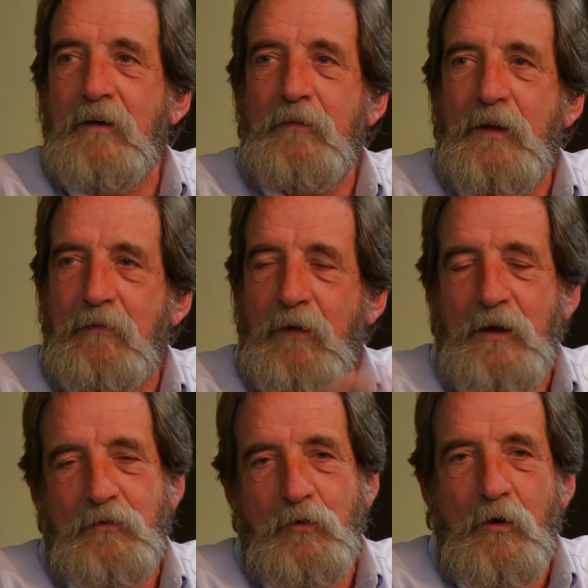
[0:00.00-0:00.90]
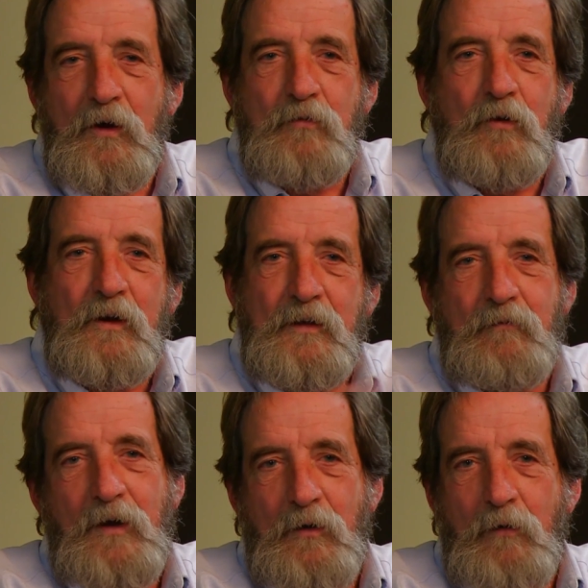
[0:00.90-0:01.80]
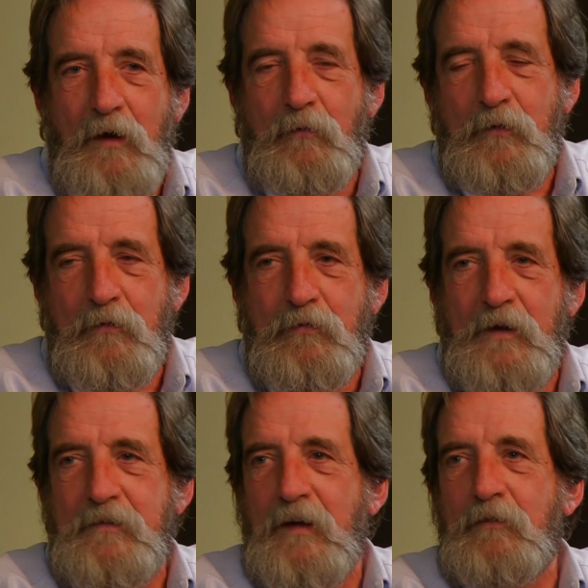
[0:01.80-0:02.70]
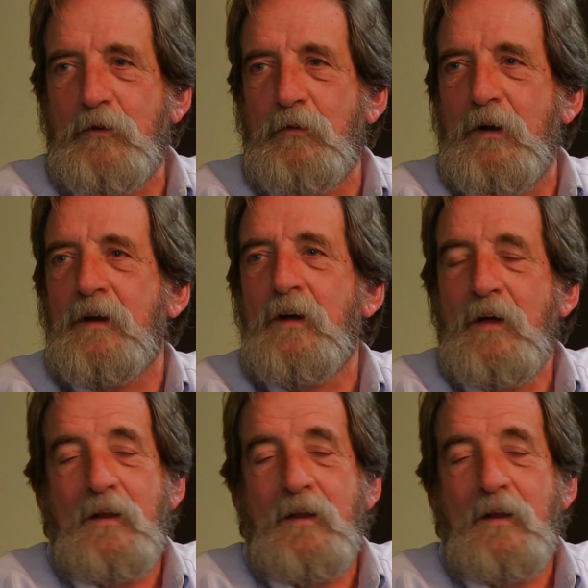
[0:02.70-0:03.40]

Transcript: I mean, they may enjoy a drink, they may go out with their friends, have a drink,